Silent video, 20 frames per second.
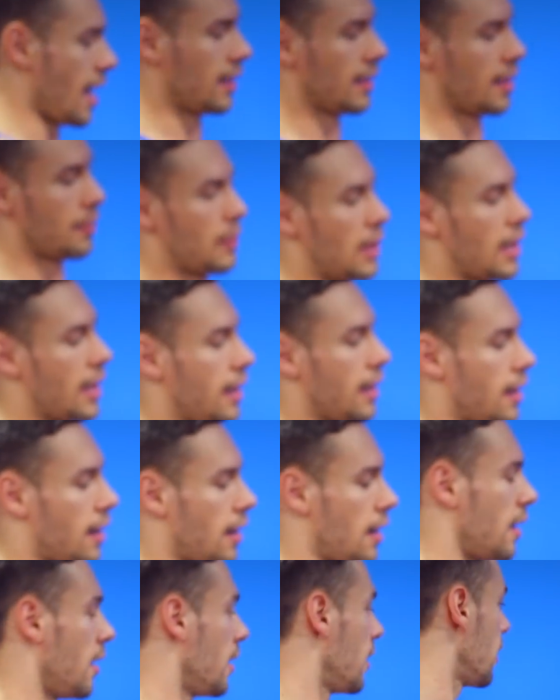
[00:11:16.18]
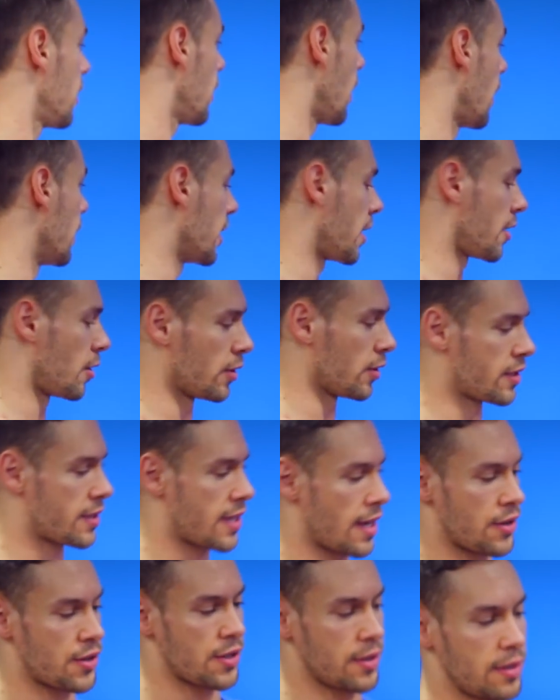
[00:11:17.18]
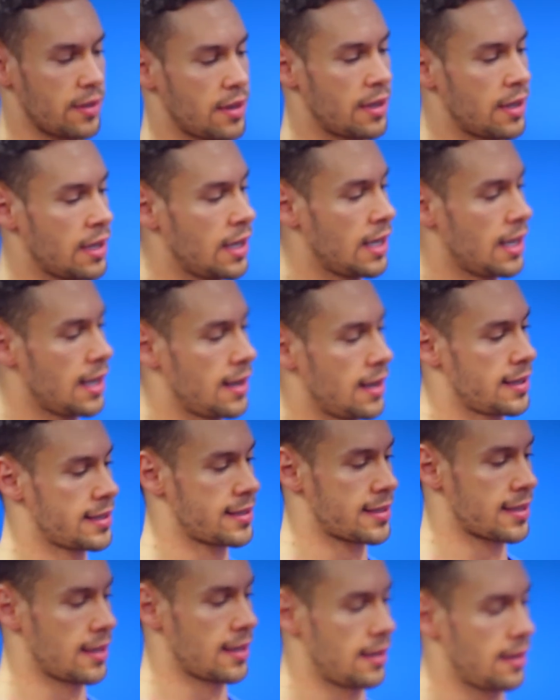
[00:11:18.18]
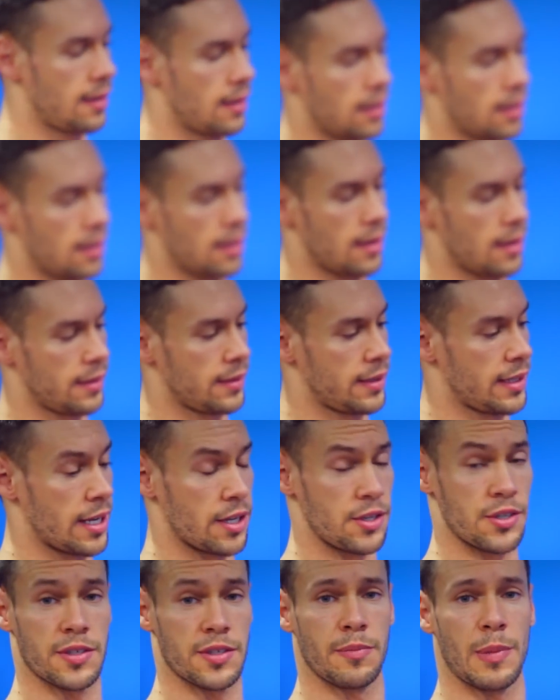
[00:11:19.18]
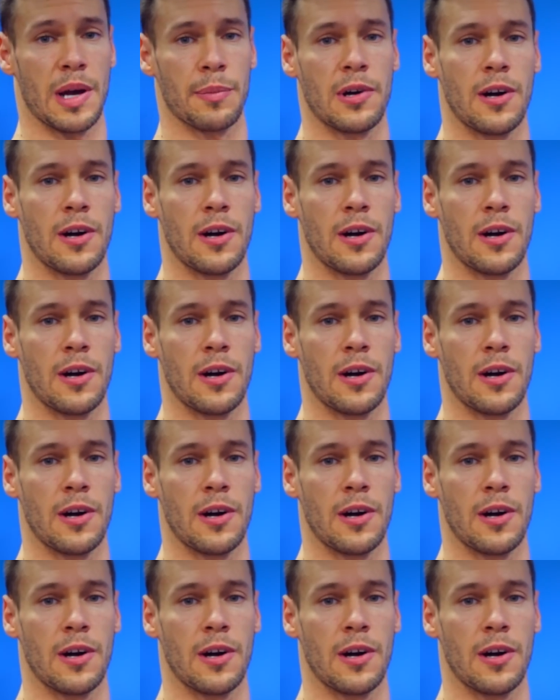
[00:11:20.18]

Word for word: I let all the tension sit on the edges of my